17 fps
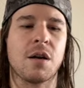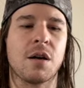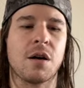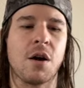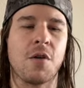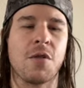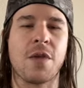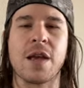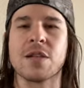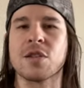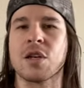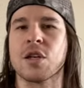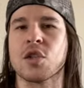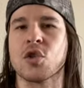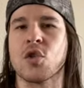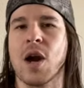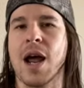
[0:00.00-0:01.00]
are things
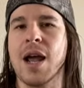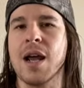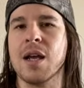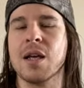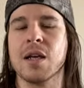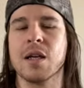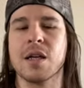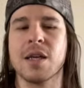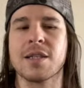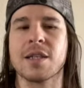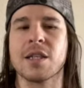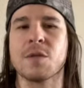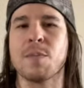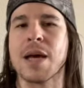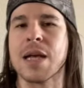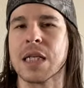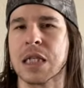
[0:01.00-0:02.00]
on track? Is this
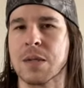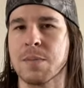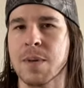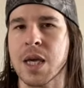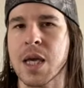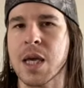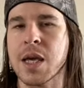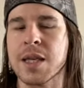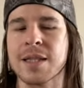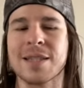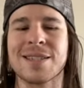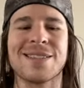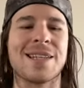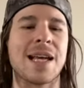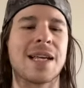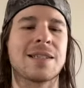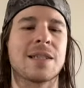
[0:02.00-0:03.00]
meant to be? Is this
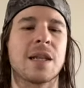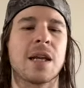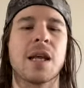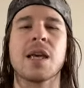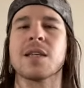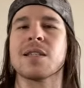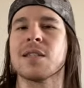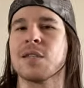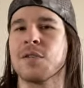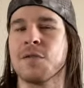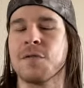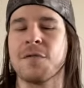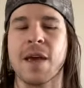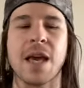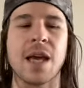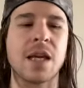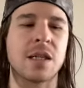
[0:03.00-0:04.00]
destiny? Is this
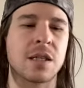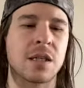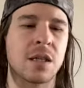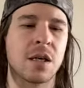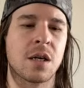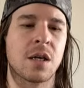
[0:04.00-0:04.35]
fate?